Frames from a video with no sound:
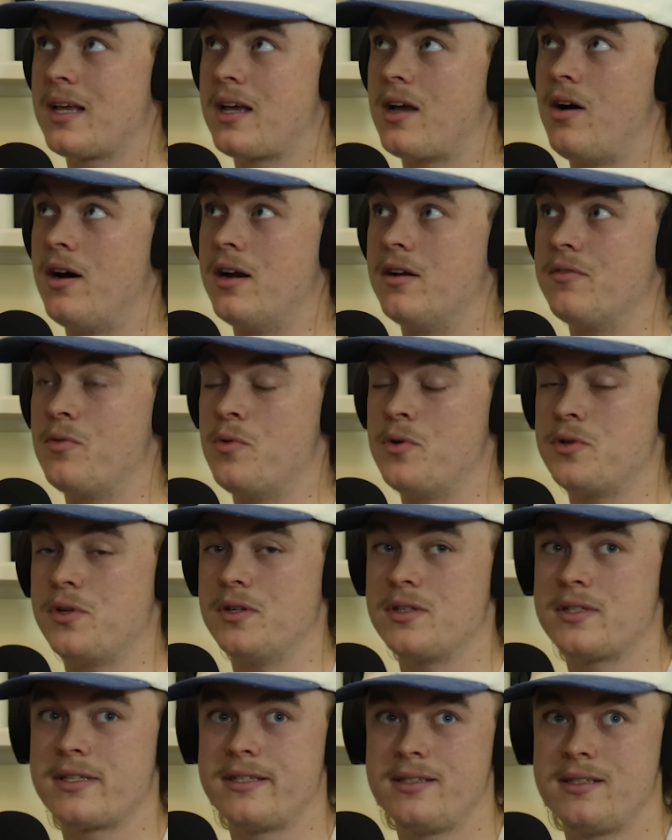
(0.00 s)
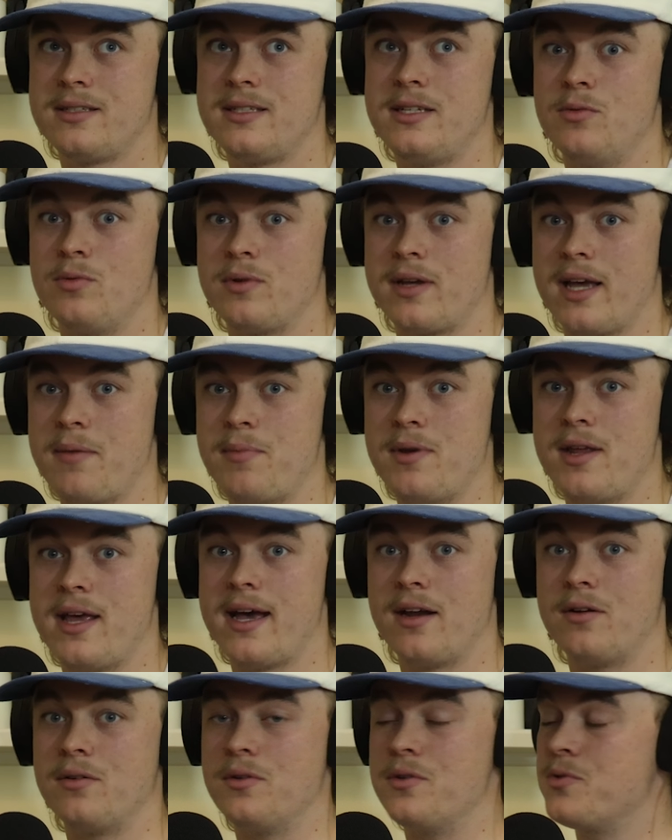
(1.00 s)
kind of also still keeping your
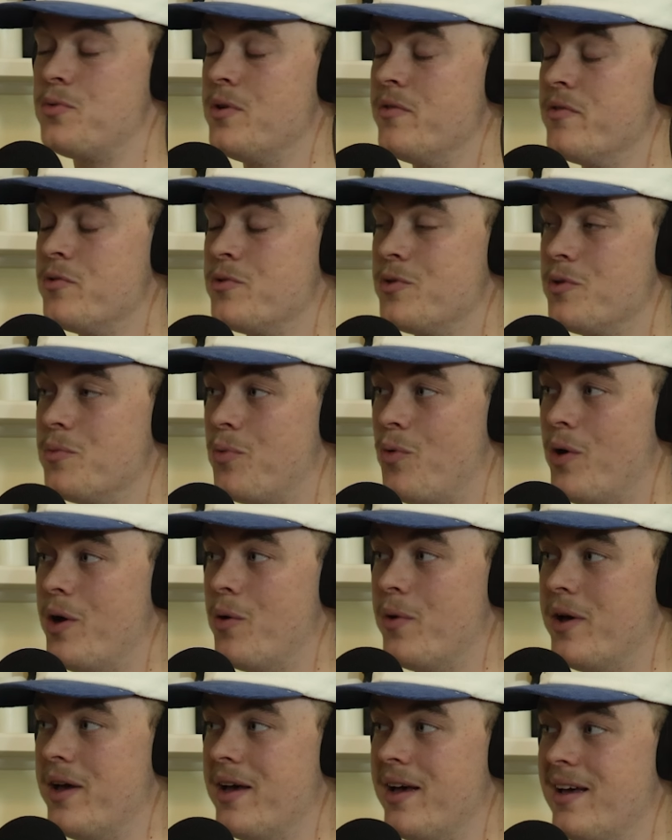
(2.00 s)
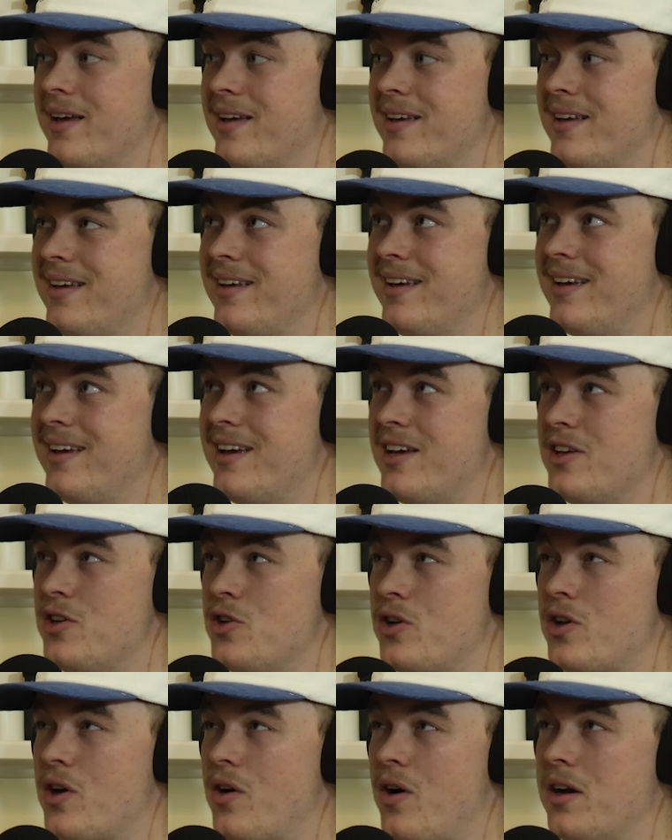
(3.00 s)
head on a swivel to the point where
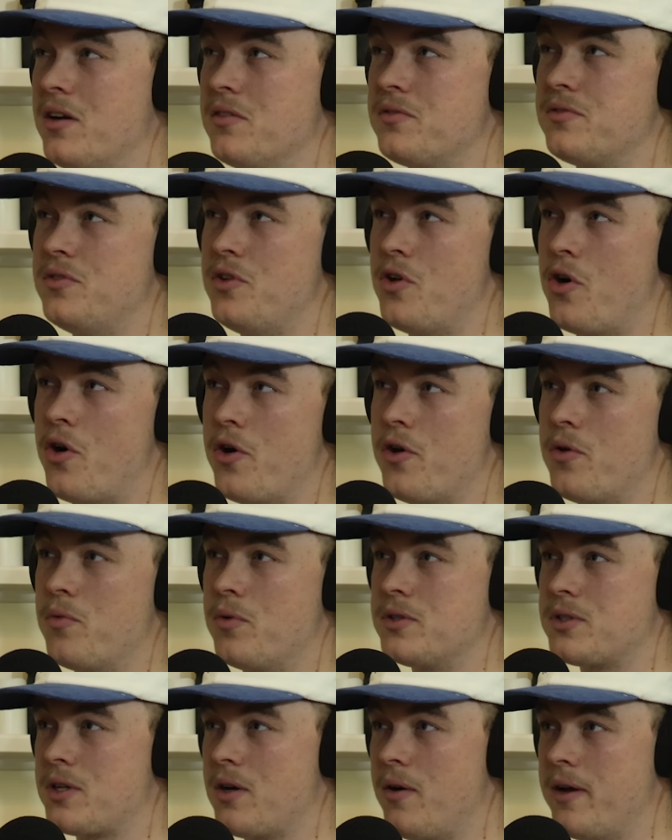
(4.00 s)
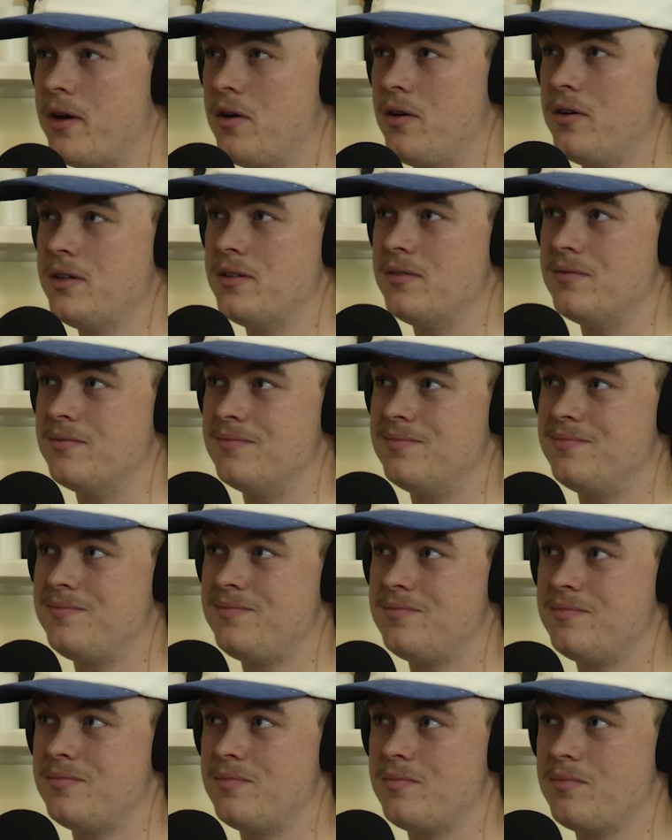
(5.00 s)
you kind of know what's going on, and
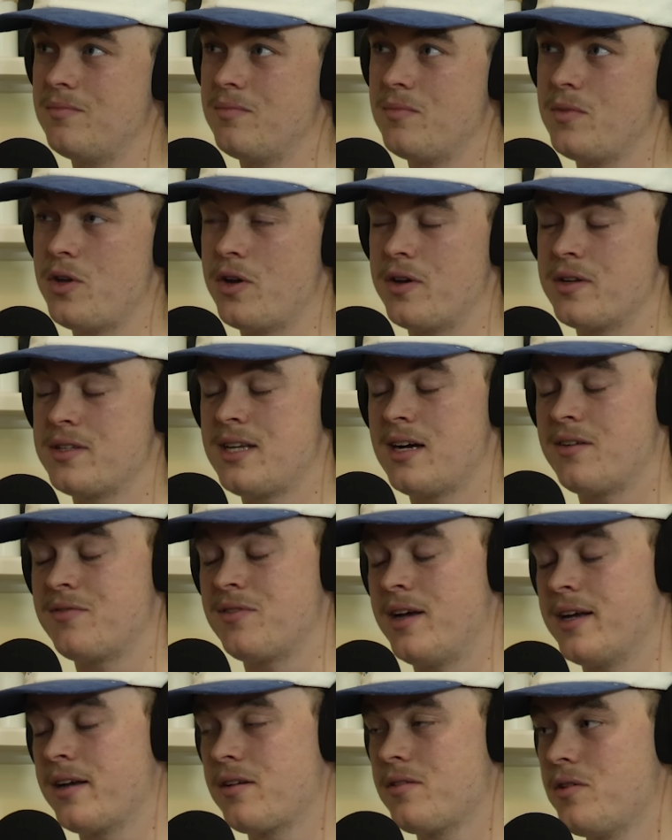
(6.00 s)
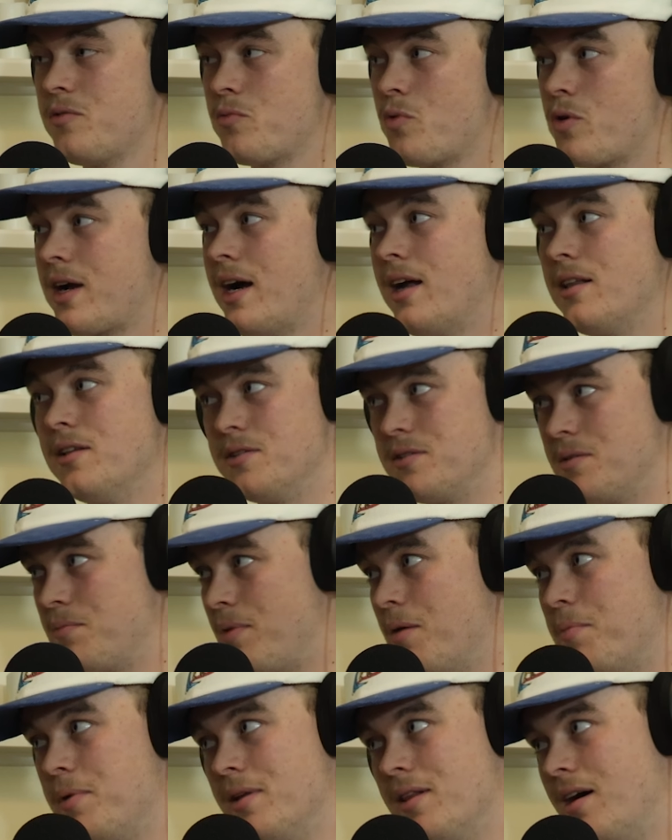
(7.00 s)
you know, stuff like what colors are
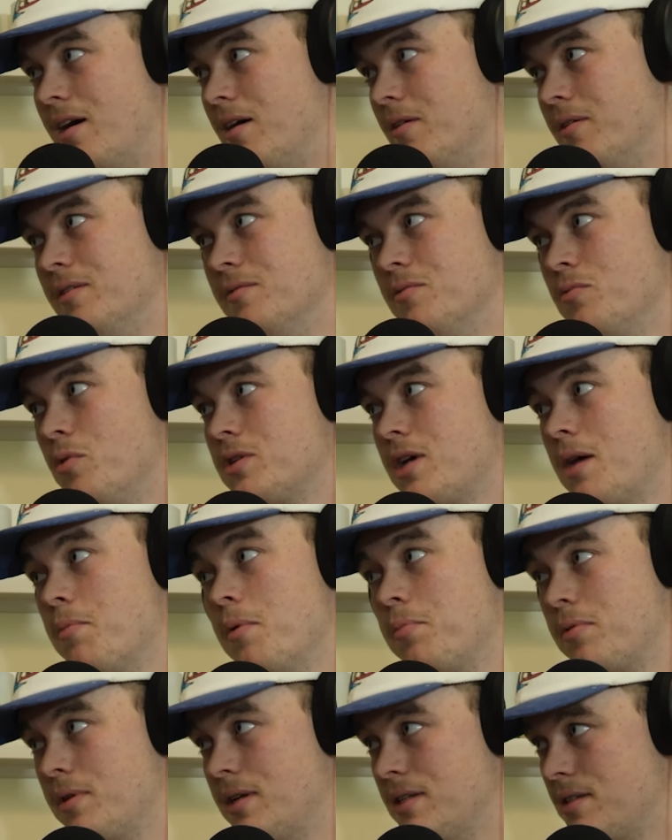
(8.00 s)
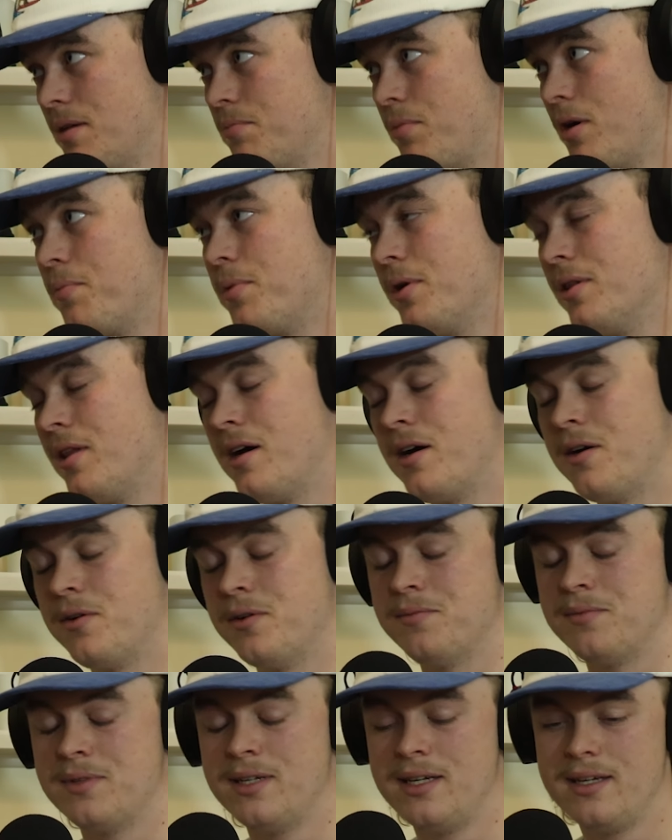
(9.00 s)
popular and what type of prints are popular
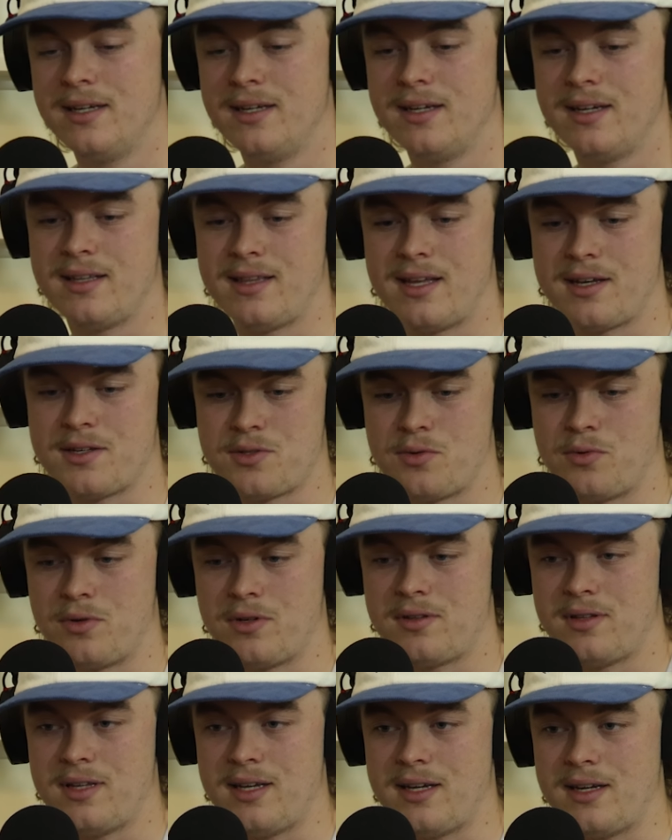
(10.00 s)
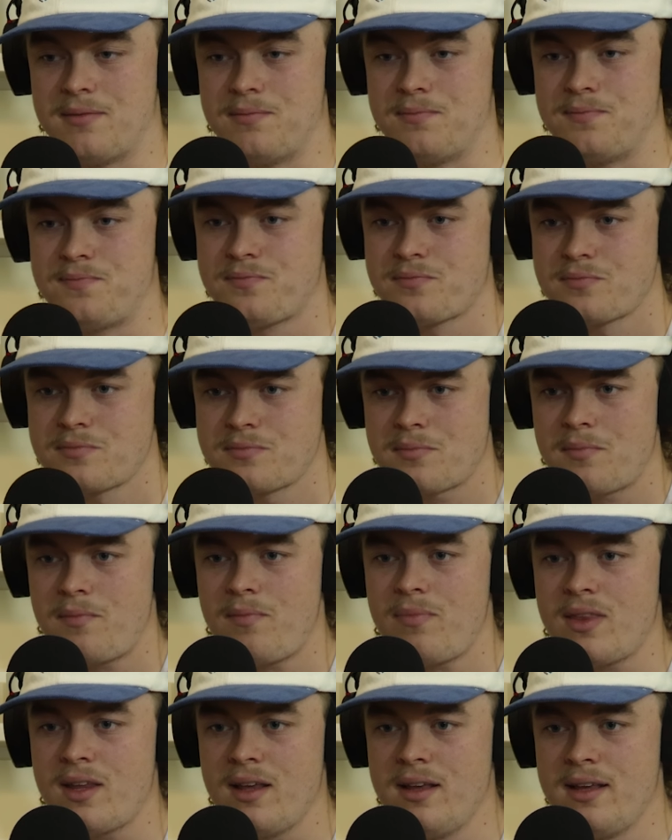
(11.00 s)
and that sort of thing. And
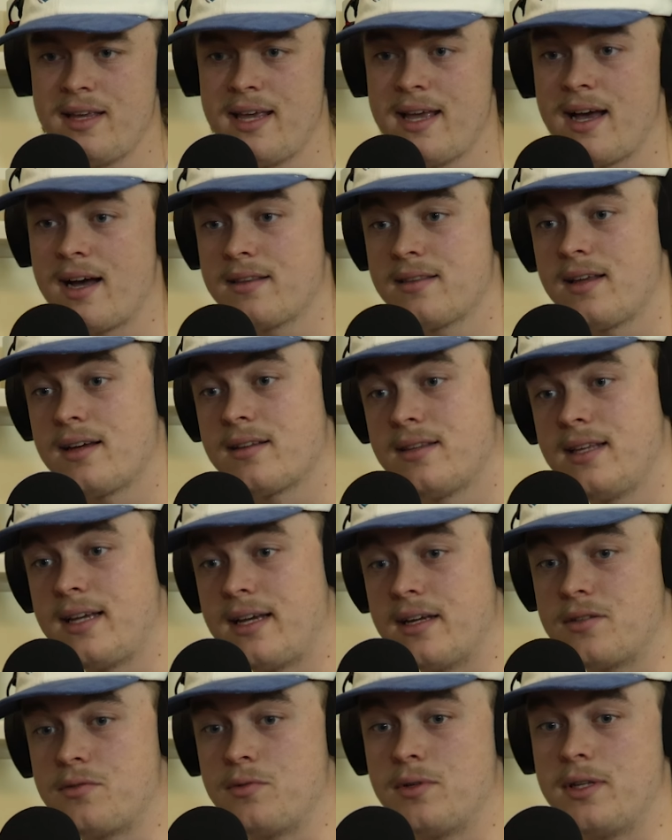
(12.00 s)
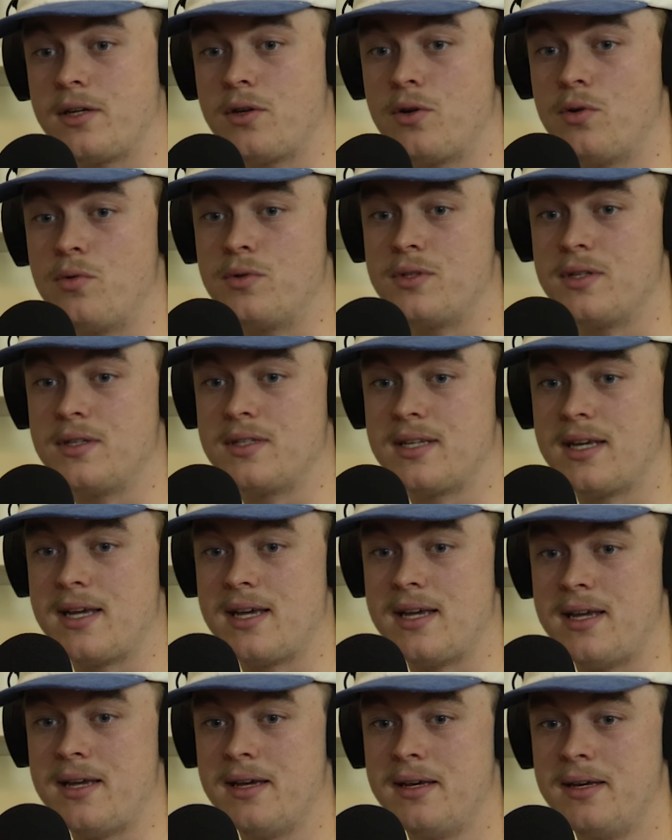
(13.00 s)
yeah, I think it's really cool to
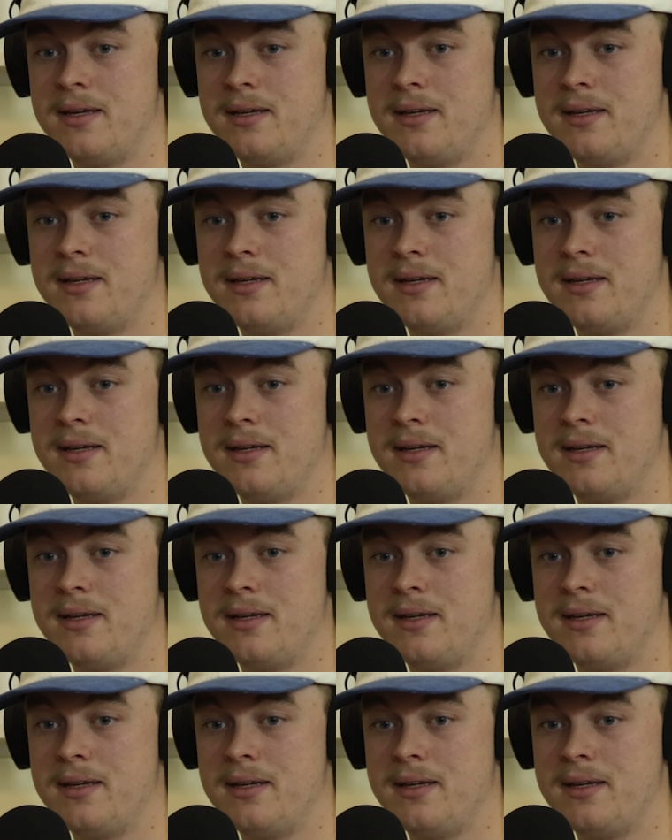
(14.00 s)
see